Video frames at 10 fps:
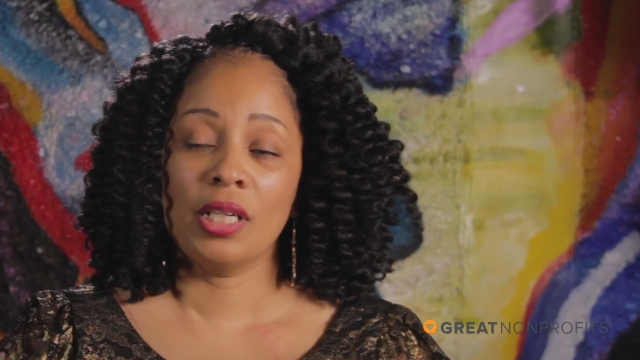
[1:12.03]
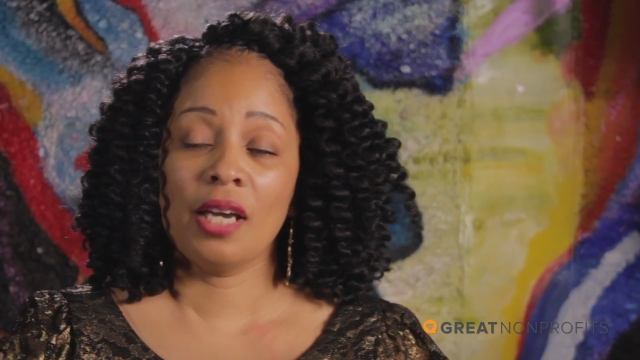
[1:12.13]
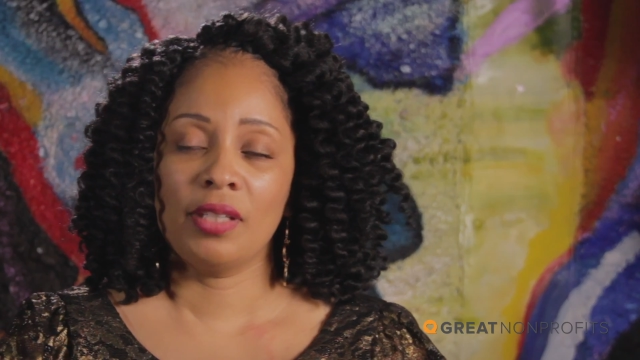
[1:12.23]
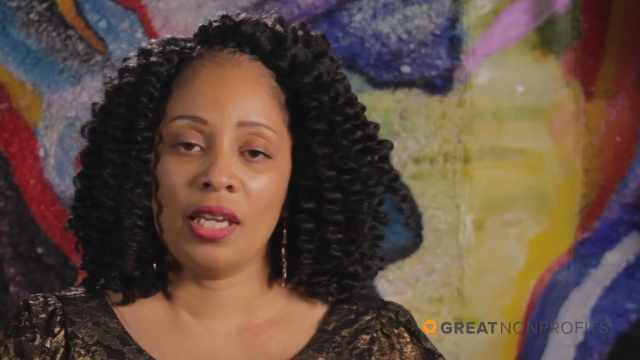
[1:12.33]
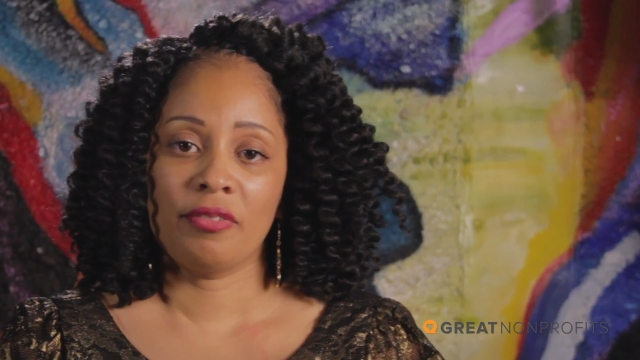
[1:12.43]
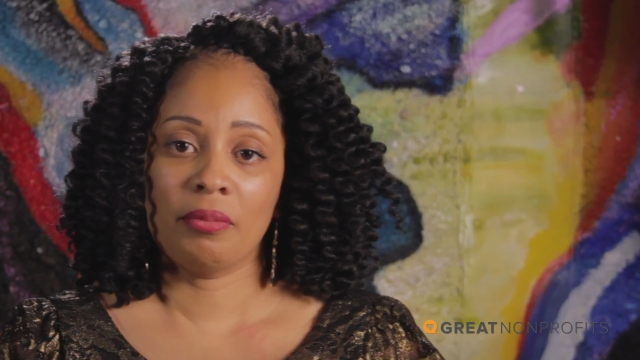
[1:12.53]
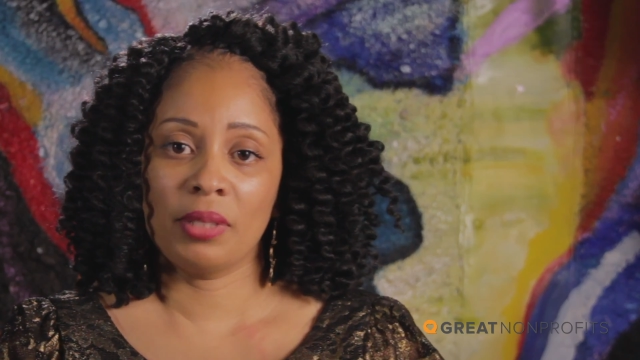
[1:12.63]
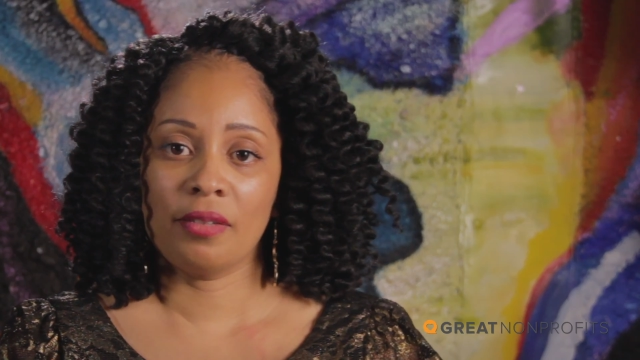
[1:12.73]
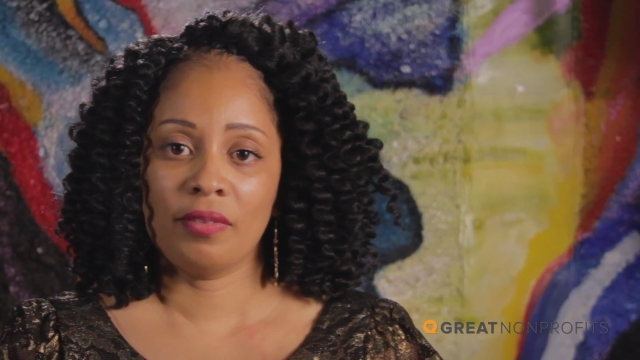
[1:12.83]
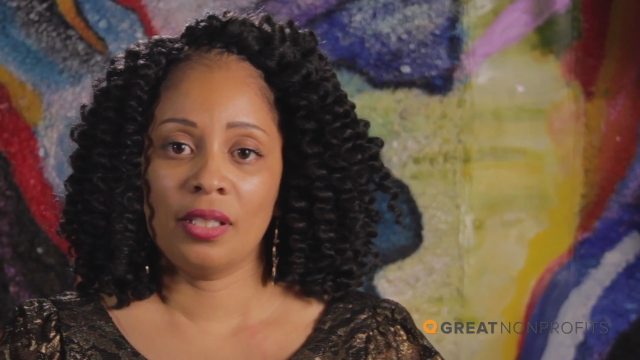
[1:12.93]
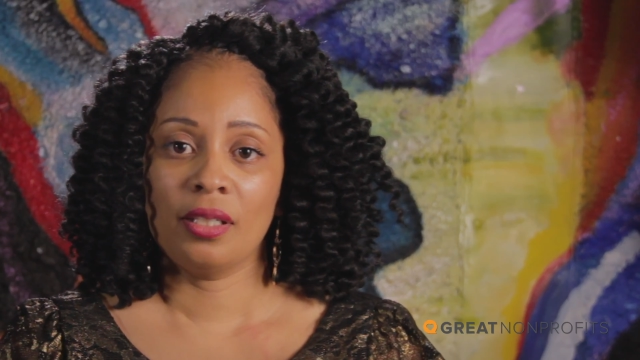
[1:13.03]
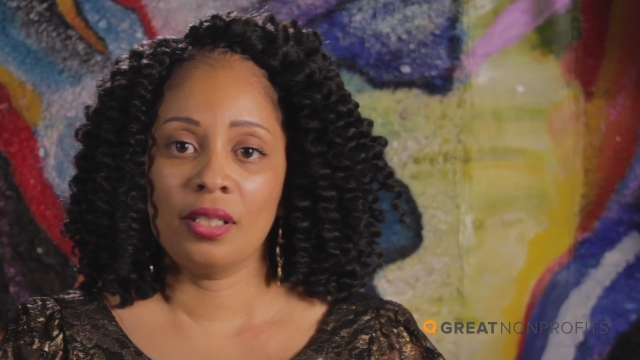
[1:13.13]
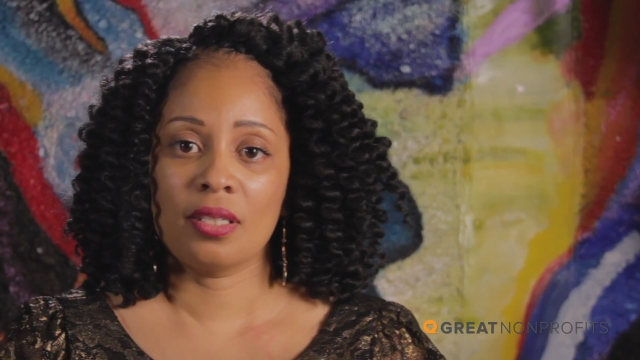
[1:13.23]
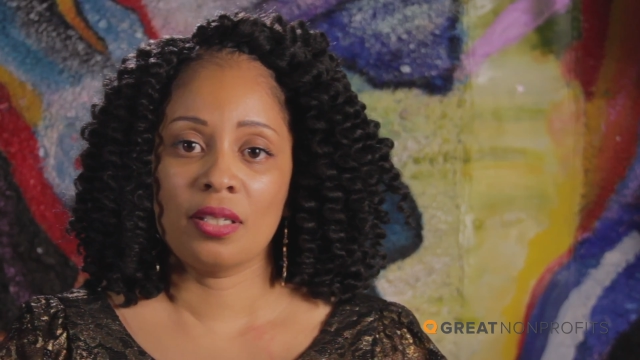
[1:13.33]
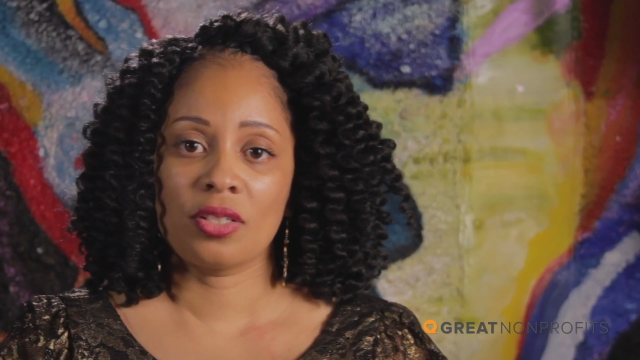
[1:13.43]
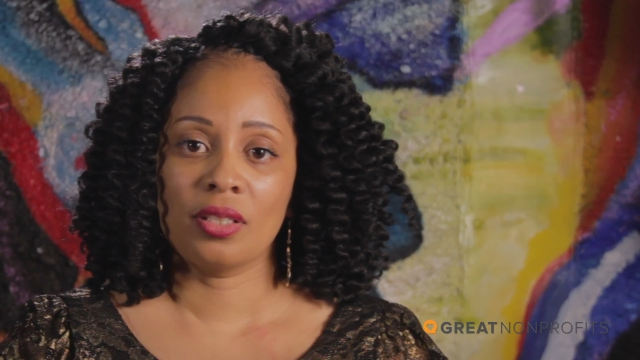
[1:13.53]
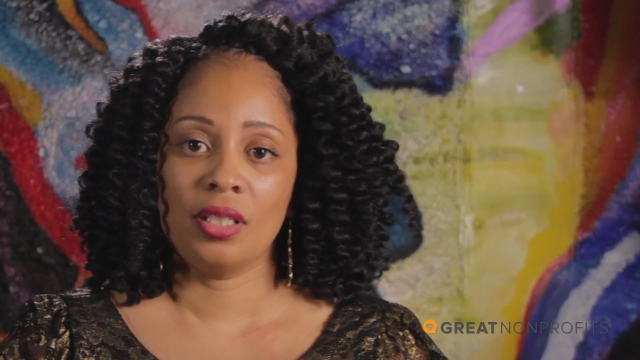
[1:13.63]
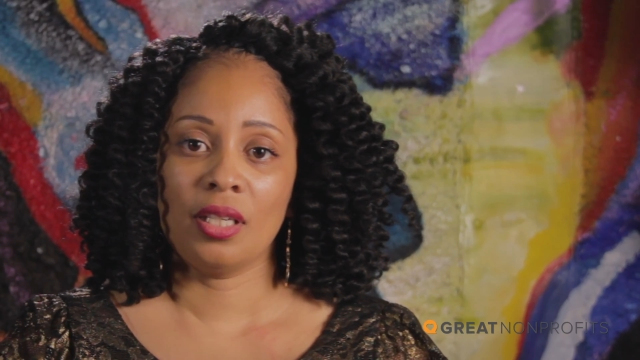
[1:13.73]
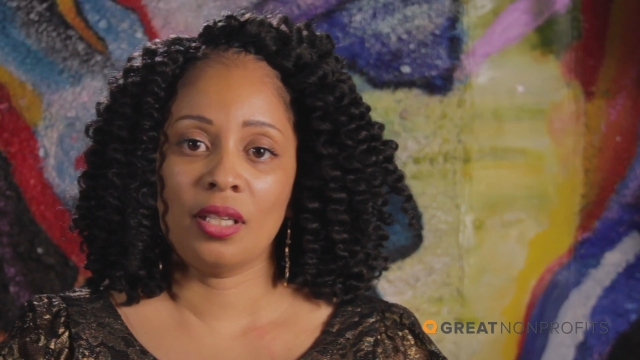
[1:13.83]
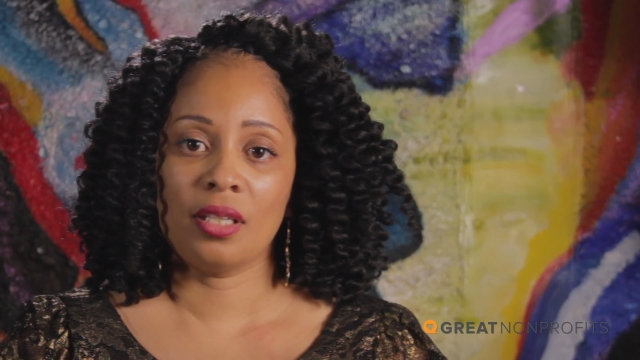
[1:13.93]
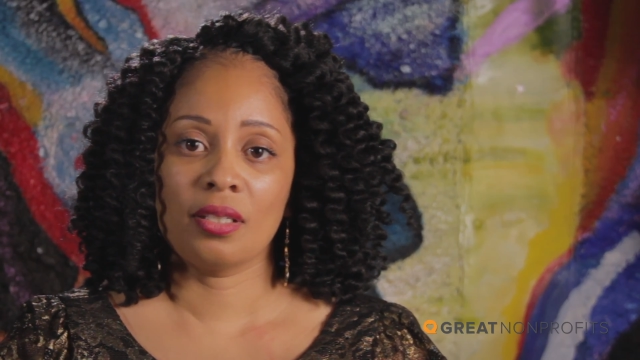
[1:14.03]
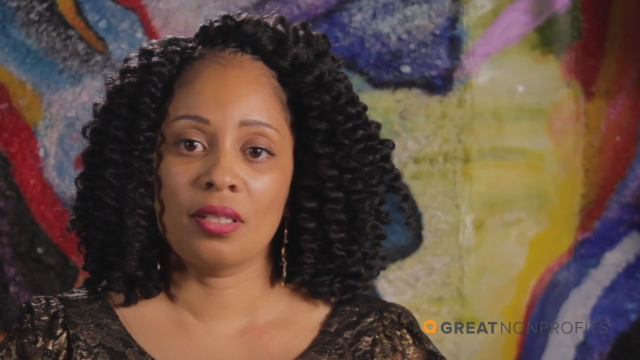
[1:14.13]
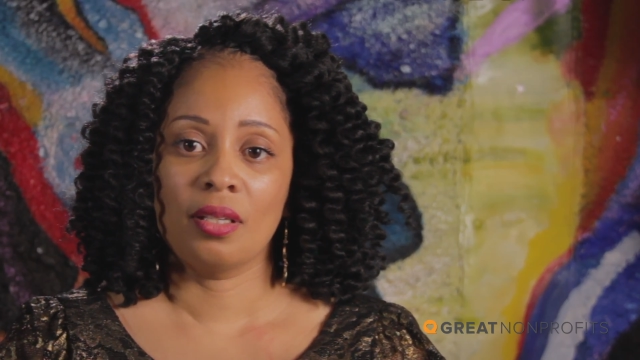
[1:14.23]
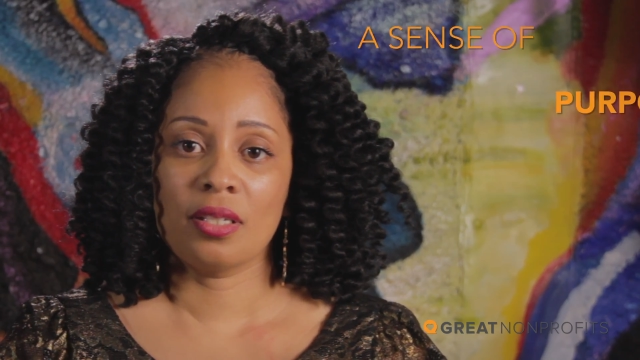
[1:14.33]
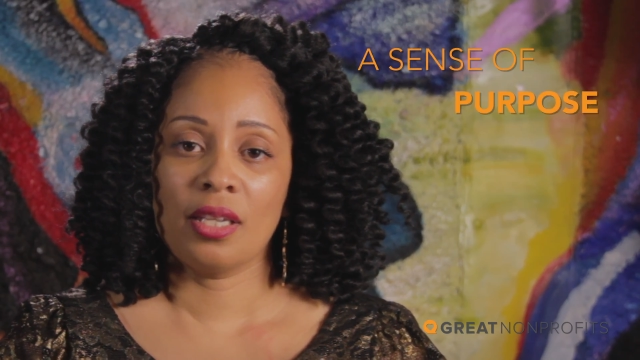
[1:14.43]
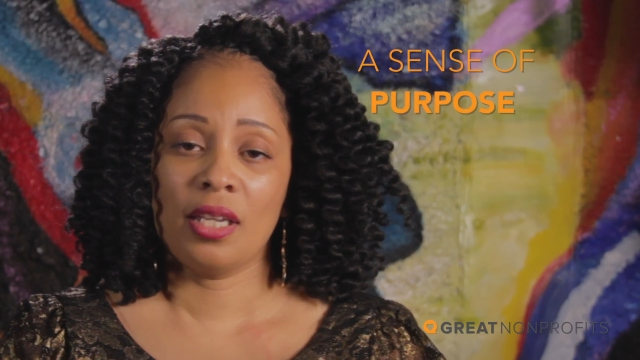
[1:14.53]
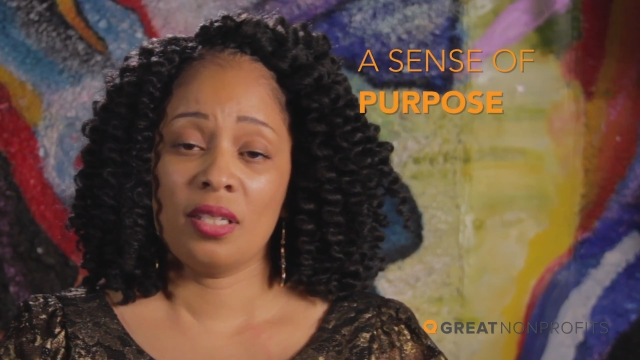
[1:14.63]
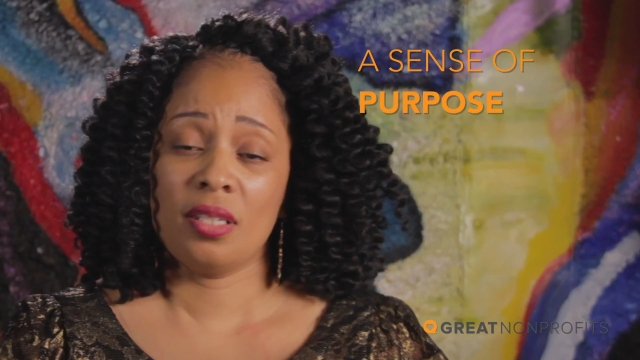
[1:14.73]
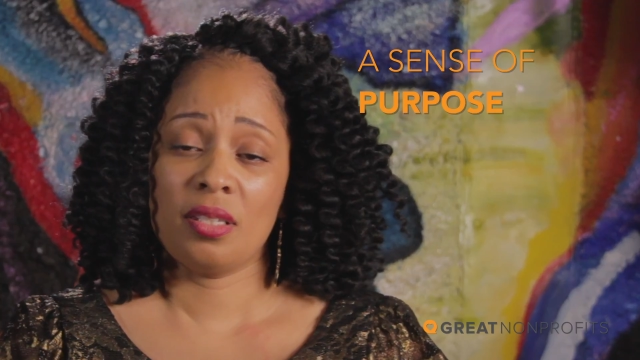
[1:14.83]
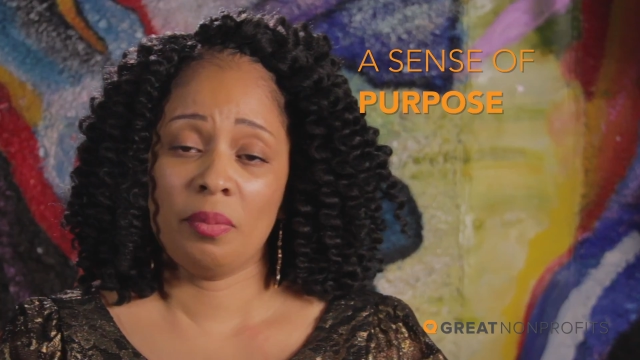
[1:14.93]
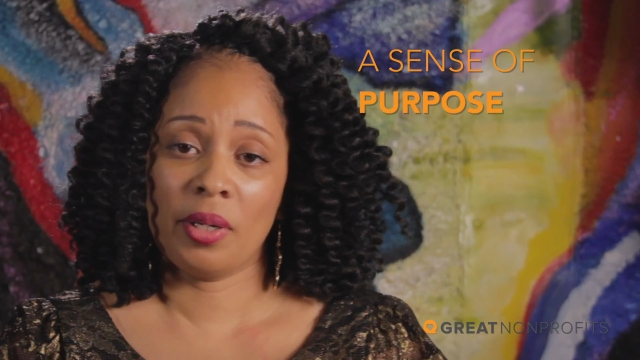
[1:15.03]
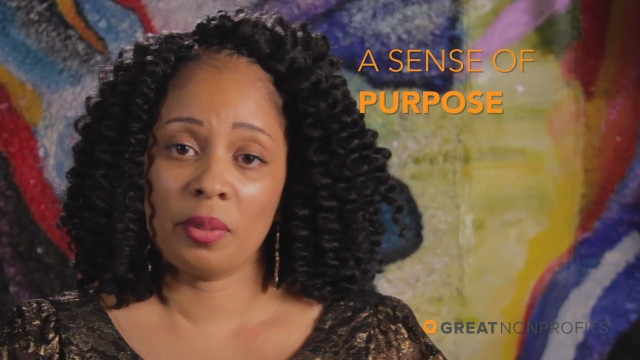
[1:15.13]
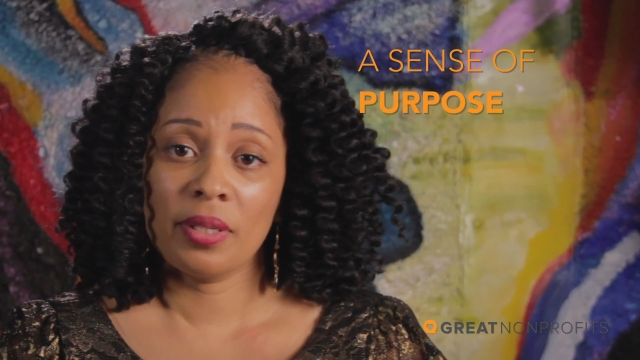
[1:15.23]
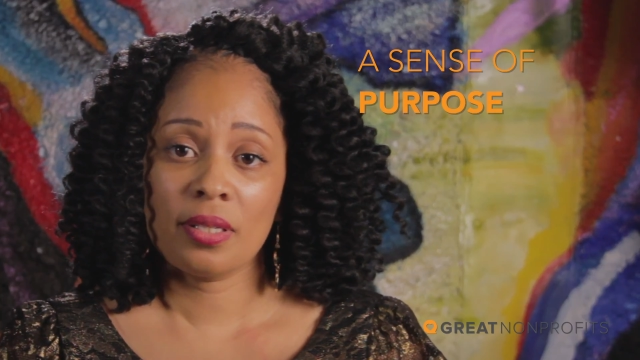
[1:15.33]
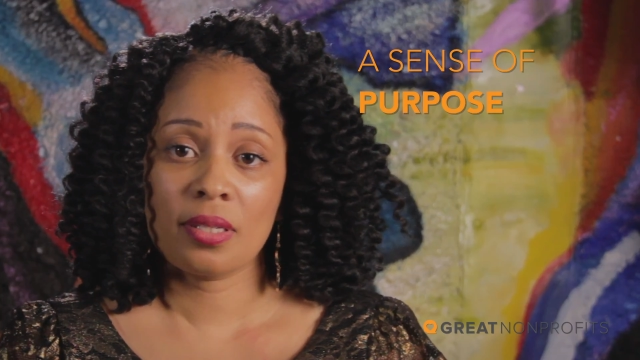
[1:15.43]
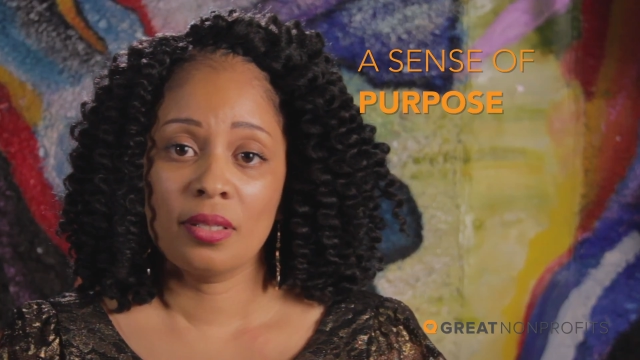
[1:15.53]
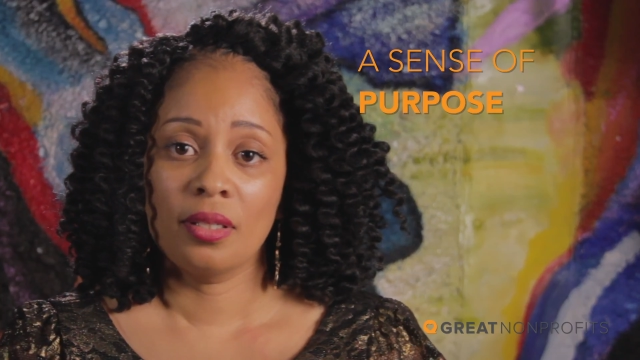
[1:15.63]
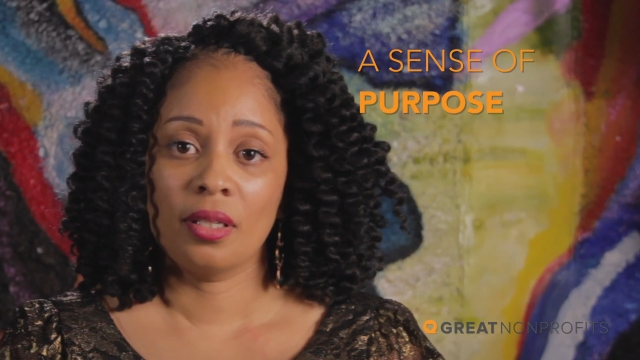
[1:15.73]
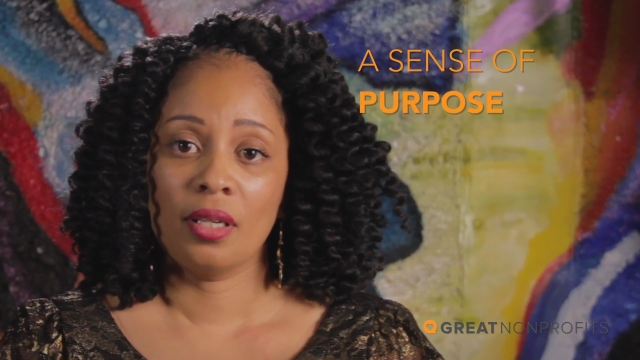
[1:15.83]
What I've gained from giving essentially is a sense of purpose,